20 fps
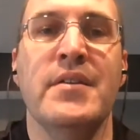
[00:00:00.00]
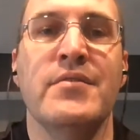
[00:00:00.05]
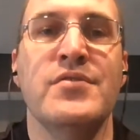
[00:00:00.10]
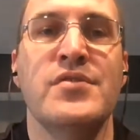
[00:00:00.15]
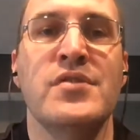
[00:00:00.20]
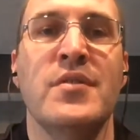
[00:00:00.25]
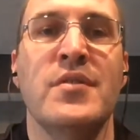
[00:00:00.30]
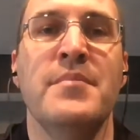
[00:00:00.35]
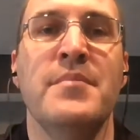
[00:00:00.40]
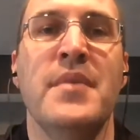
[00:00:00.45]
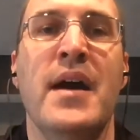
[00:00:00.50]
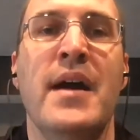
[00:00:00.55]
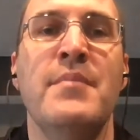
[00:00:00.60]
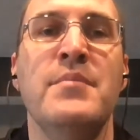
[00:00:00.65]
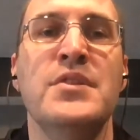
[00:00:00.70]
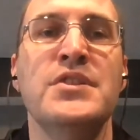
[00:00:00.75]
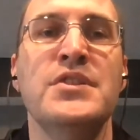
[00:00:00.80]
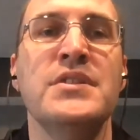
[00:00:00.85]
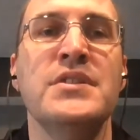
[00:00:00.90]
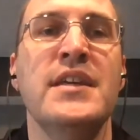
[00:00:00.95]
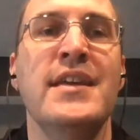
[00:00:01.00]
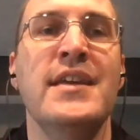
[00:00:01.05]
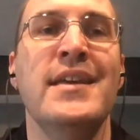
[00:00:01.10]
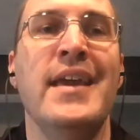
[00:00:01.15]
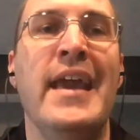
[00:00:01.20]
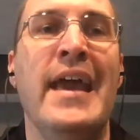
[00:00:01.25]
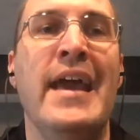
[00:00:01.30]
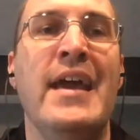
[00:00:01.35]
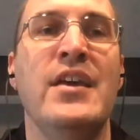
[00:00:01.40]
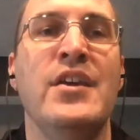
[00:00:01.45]
So I'm
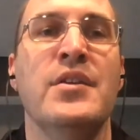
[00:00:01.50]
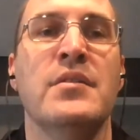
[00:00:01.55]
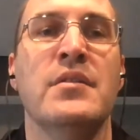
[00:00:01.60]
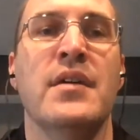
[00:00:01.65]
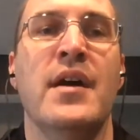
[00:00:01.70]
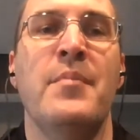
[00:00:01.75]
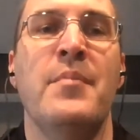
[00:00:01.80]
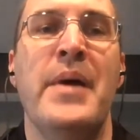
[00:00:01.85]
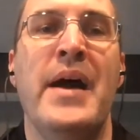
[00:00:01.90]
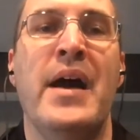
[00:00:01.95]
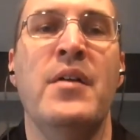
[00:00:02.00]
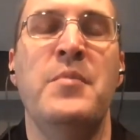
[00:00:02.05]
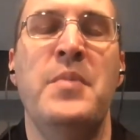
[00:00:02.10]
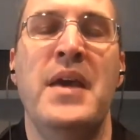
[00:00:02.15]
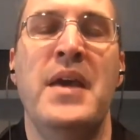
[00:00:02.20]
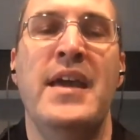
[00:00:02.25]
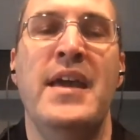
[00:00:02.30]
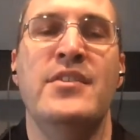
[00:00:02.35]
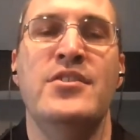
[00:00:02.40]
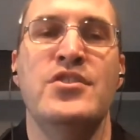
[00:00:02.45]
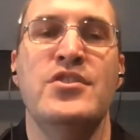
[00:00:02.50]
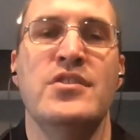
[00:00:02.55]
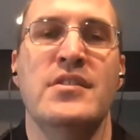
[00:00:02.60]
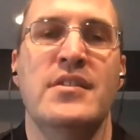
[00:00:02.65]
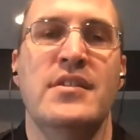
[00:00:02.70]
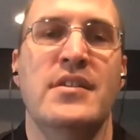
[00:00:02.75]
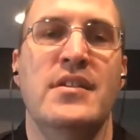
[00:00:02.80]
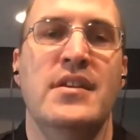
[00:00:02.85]
looking at your About page.